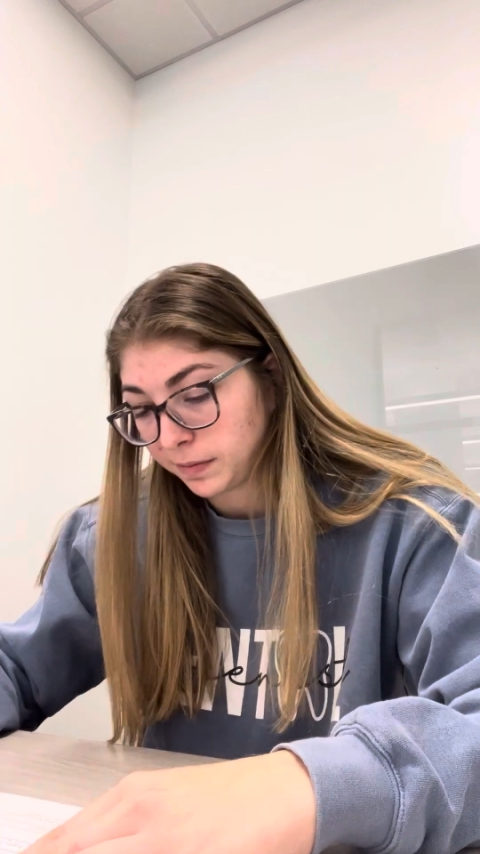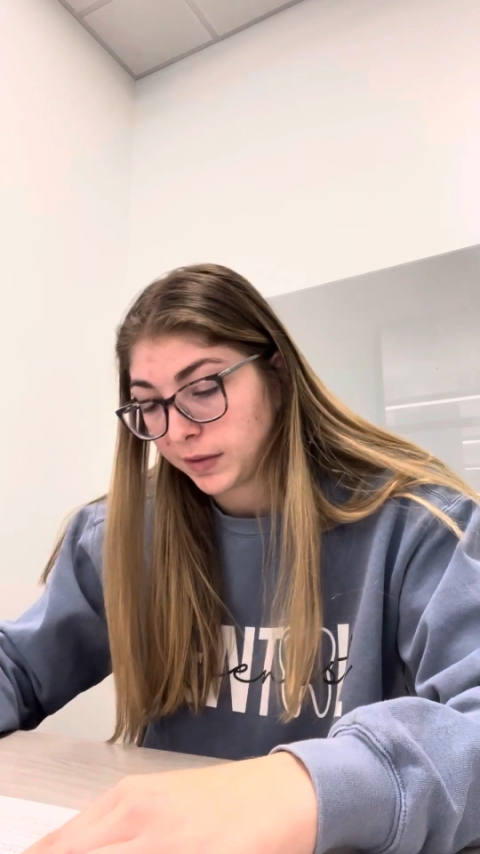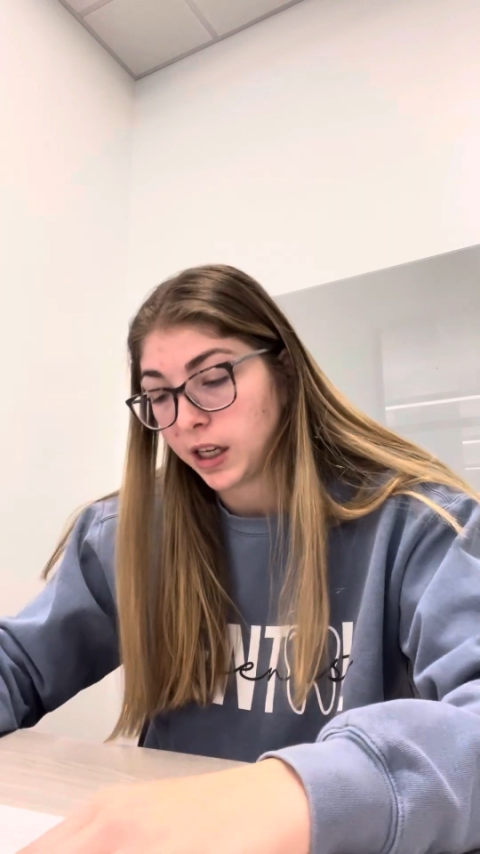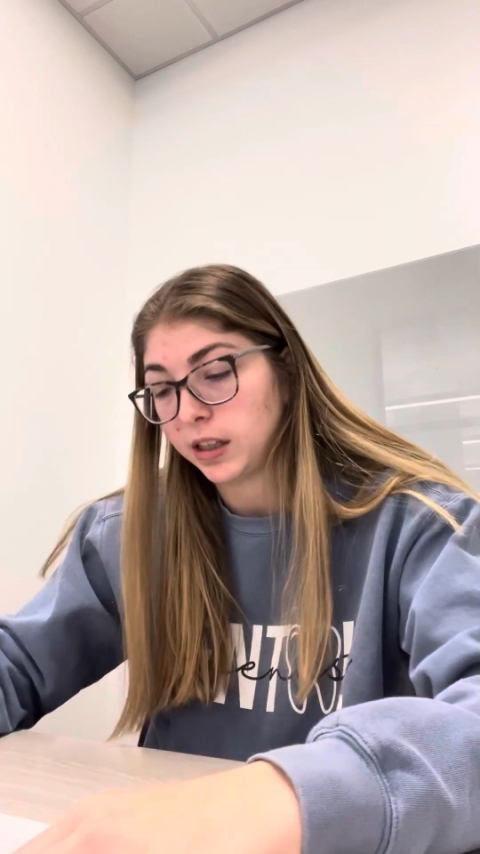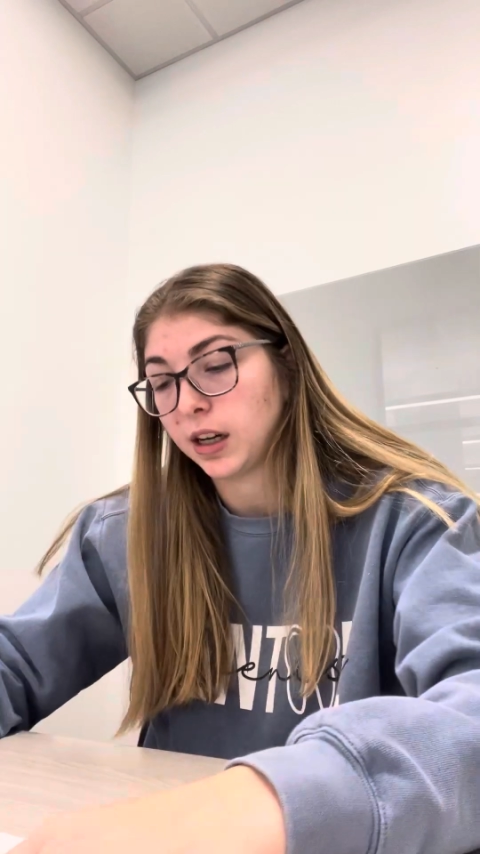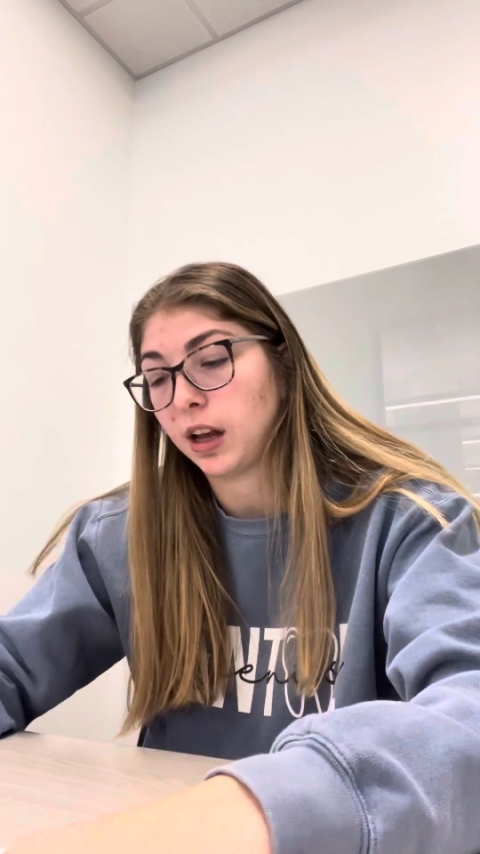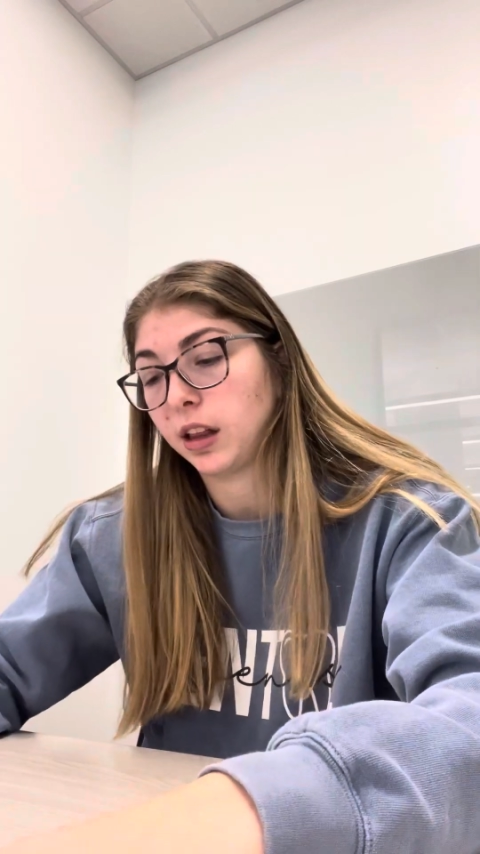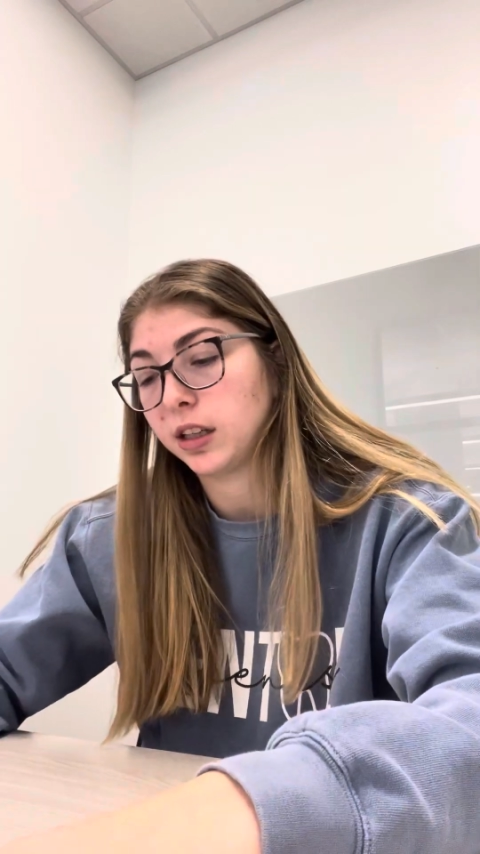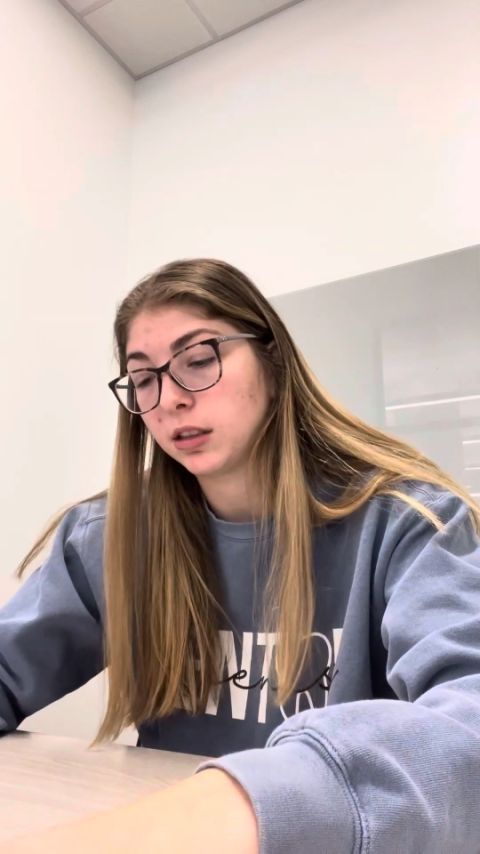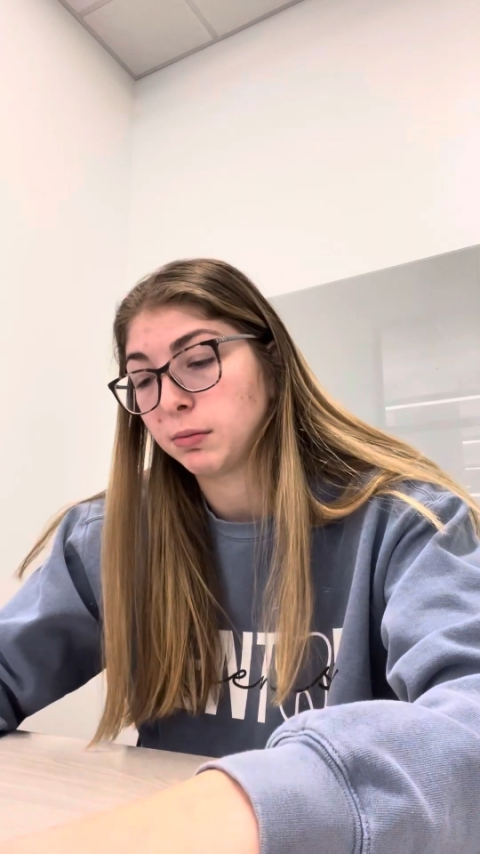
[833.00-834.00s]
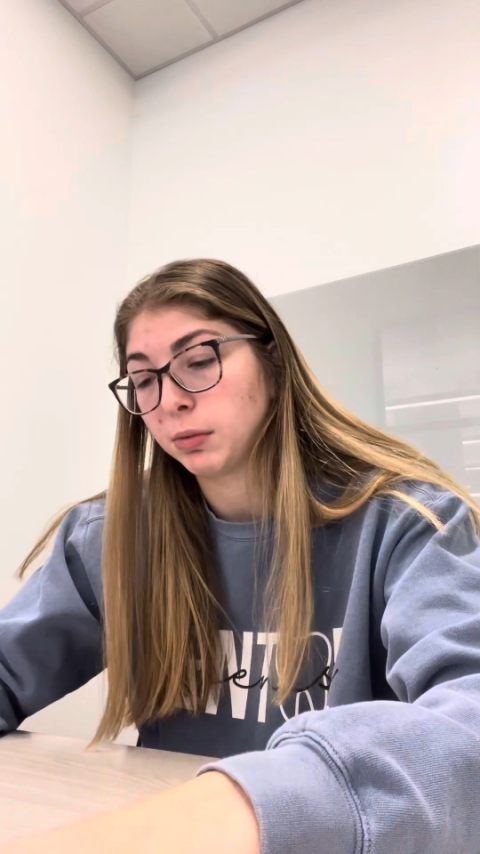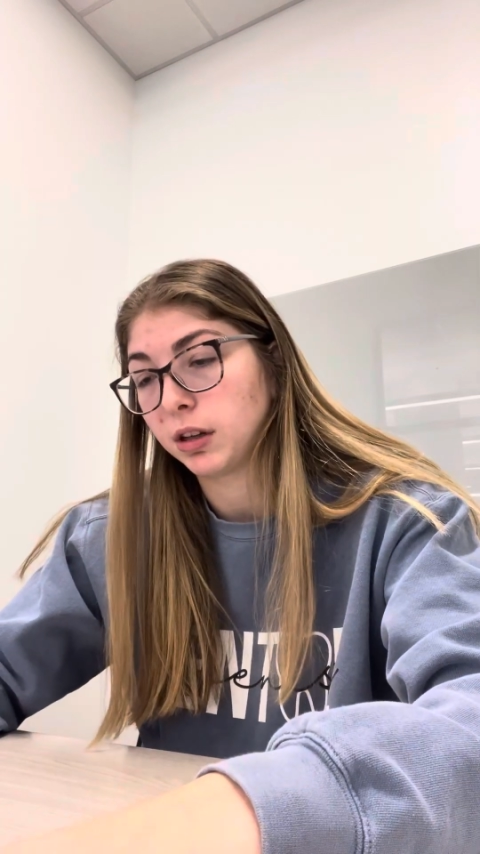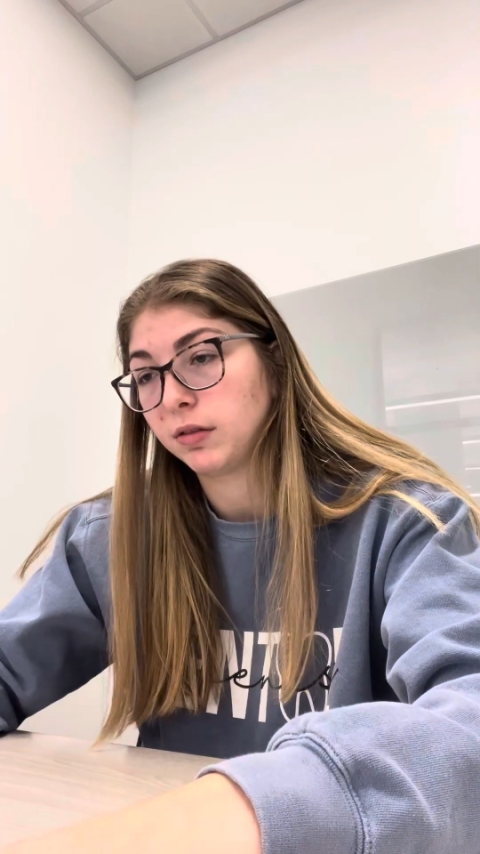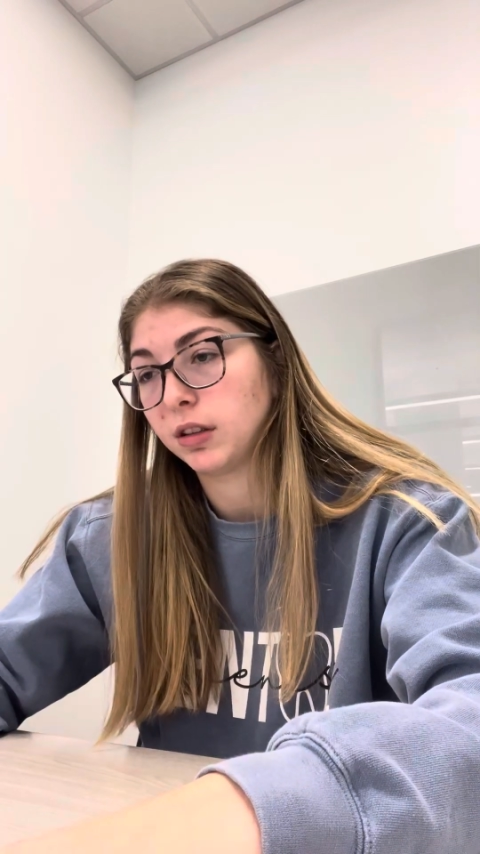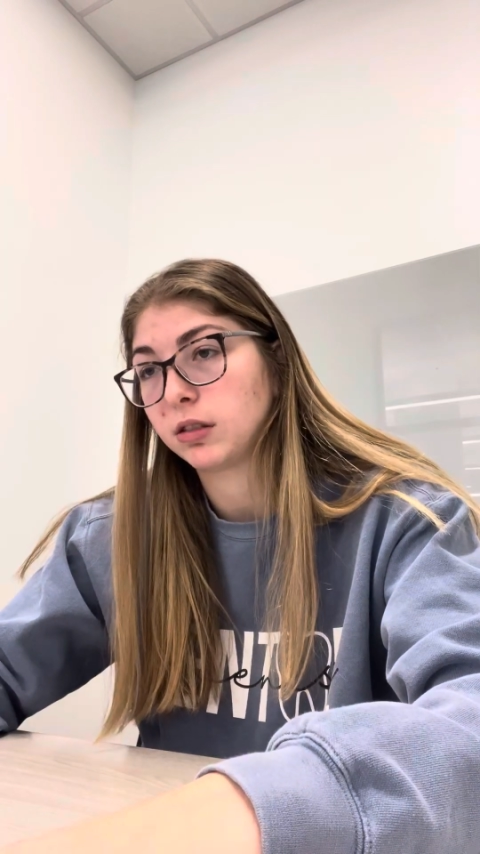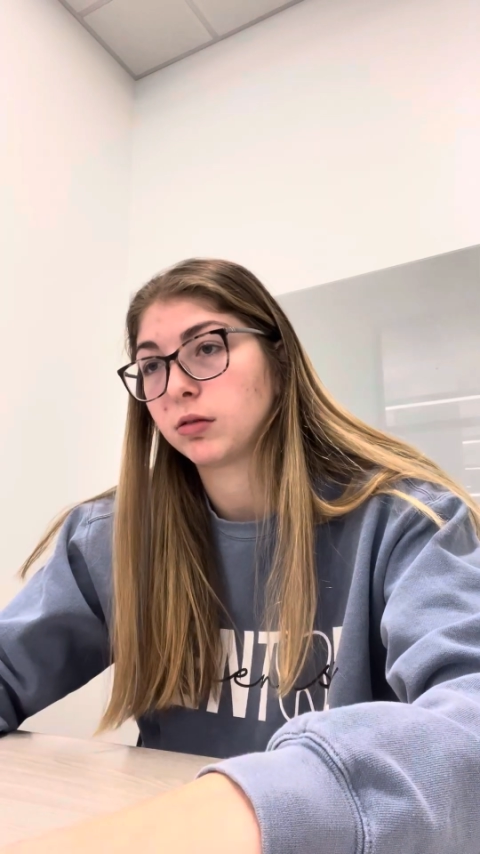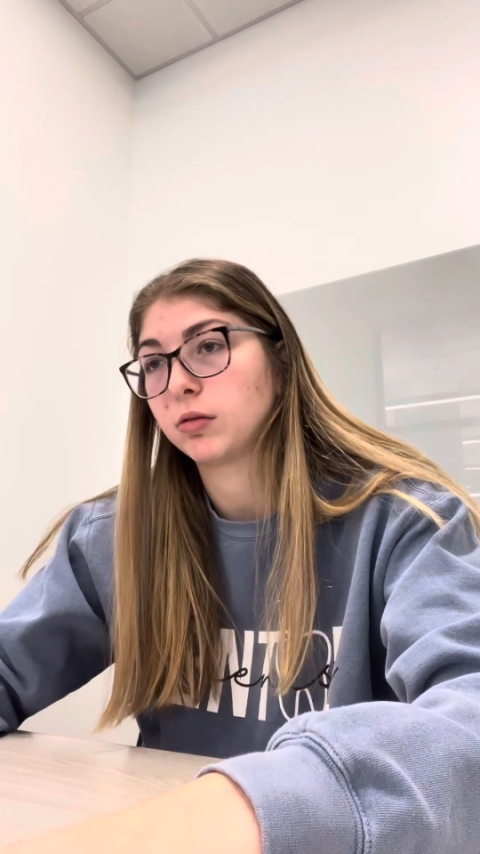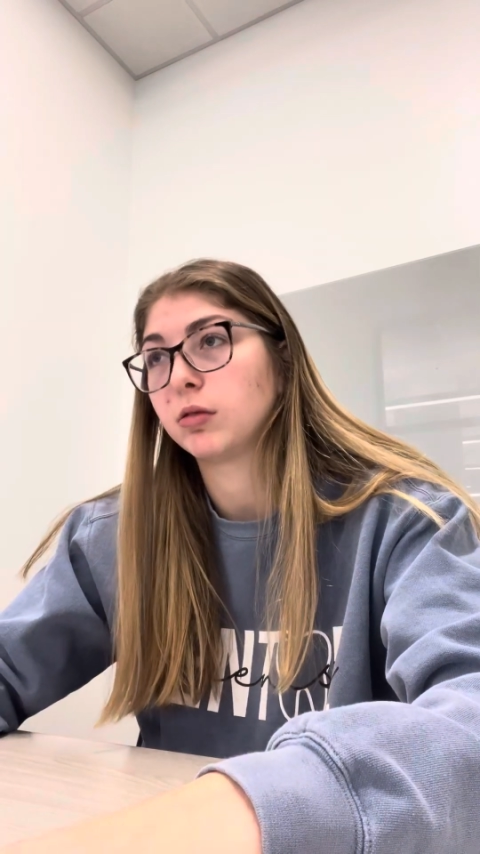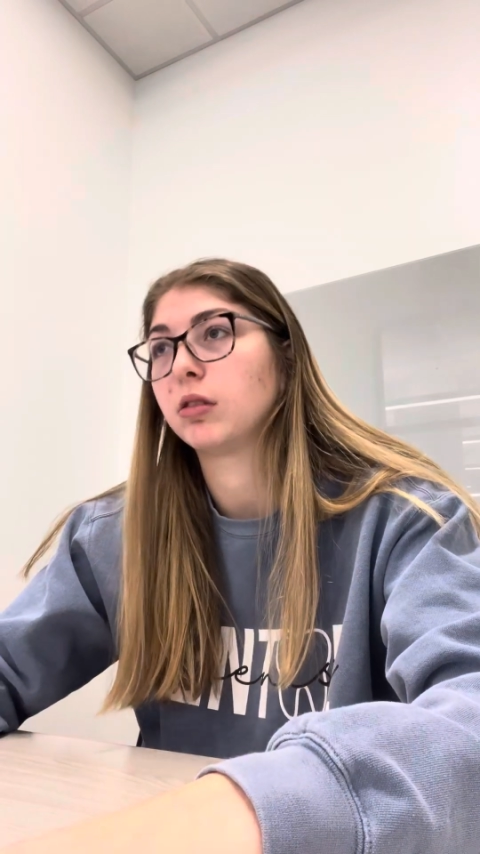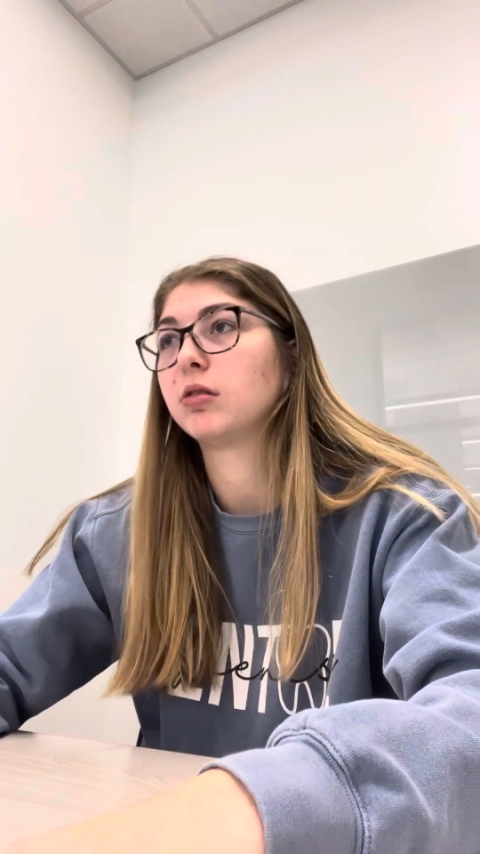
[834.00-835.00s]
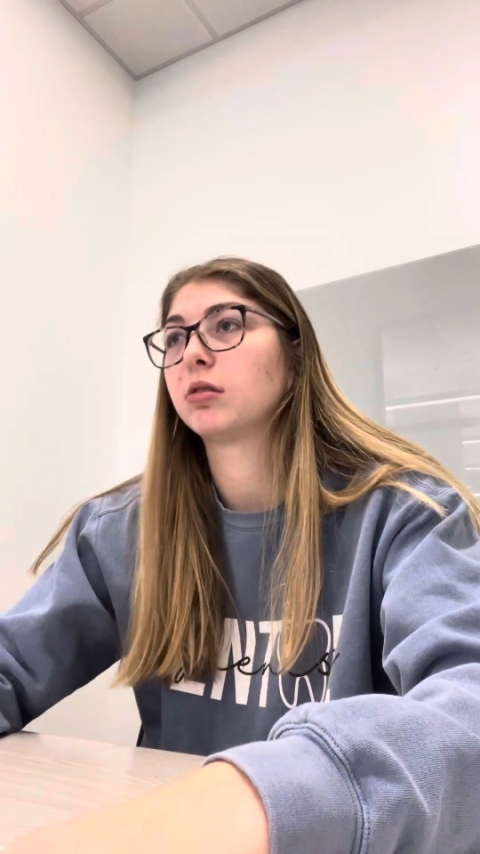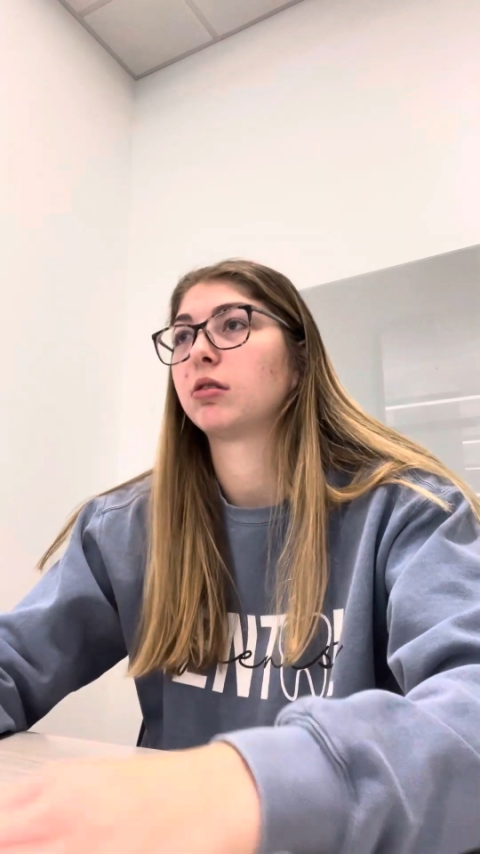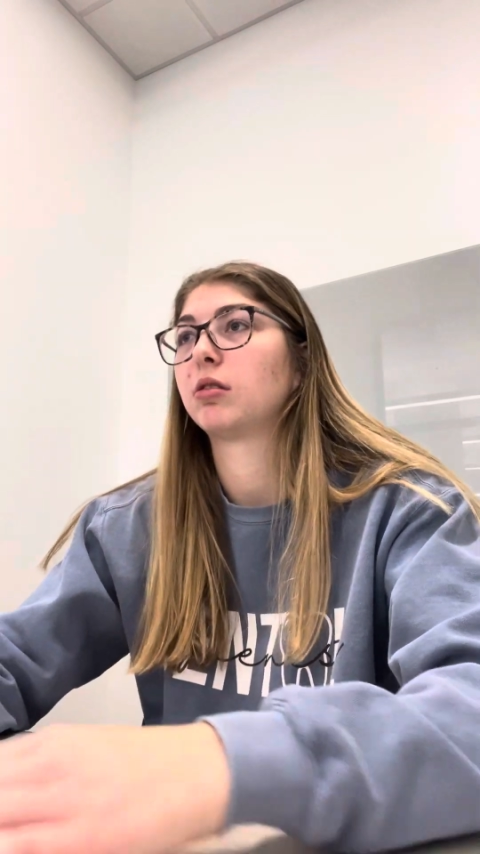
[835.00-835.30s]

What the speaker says: It dilates the blood vessels.